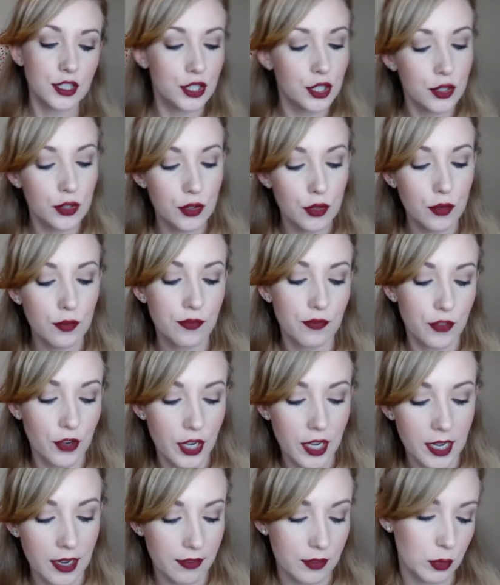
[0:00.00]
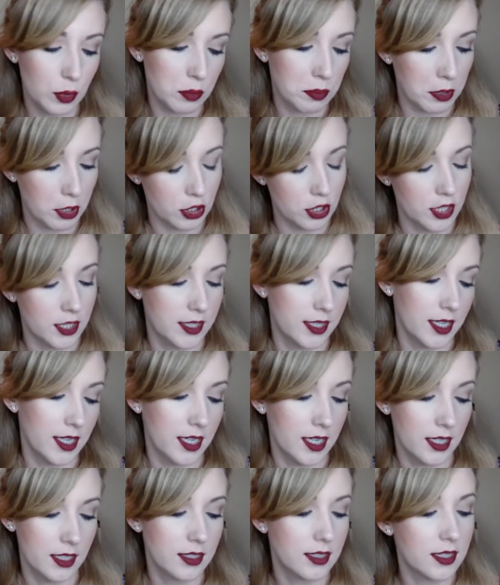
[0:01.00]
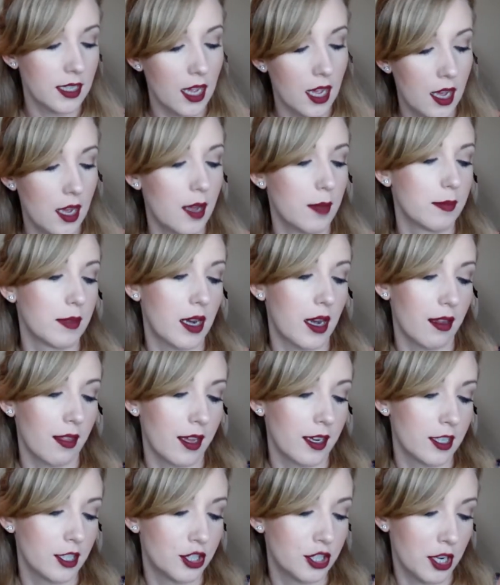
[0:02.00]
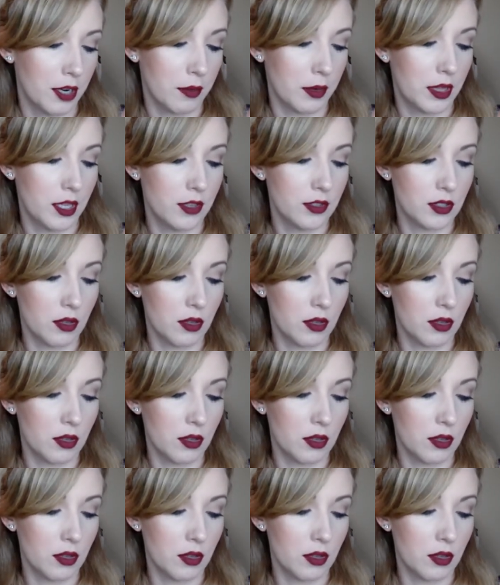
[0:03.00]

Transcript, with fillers: two free gift with purchases um, that I like to share with you.